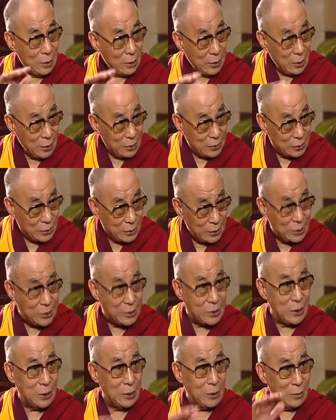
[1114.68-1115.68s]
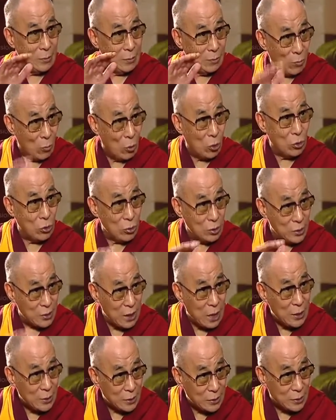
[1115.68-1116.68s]
Existing modern
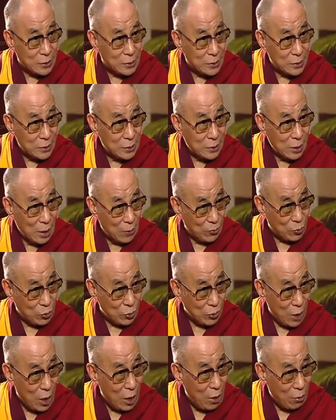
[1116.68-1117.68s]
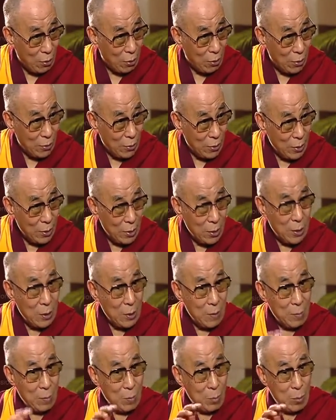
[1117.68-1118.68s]
science up to now,
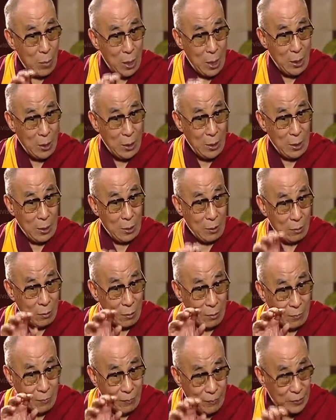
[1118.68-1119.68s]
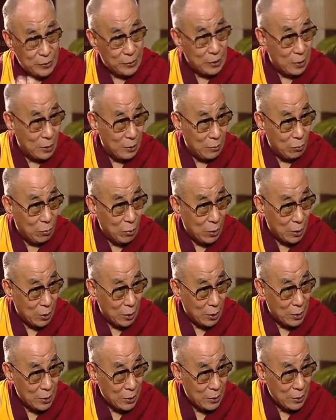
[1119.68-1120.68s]
mainly on physical
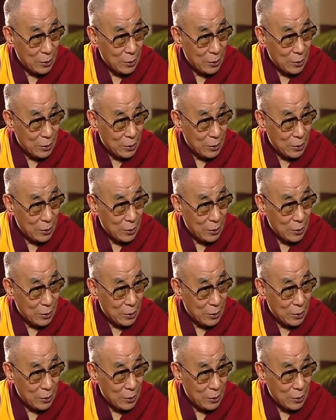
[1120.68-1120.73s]
world,